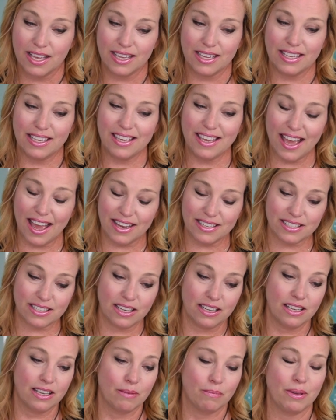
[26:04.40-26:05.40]
yet,
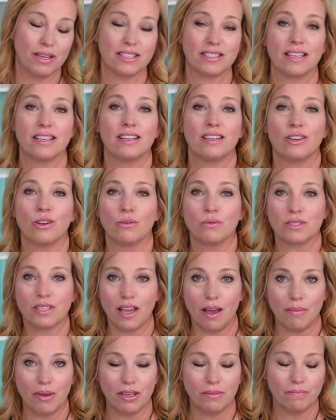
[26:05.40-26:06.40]
because I didn't know it was
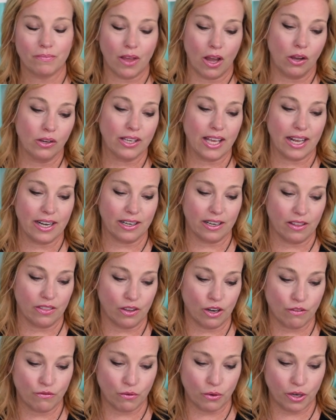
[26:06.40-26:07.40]
coming. I'll get it in
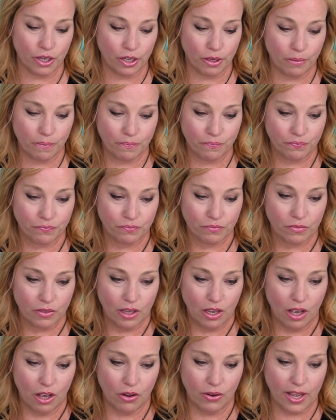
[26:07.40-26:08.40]
there for you.
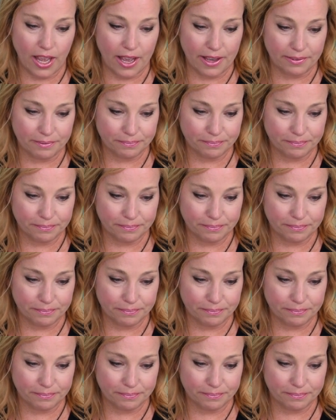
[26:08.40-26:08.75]
Okay.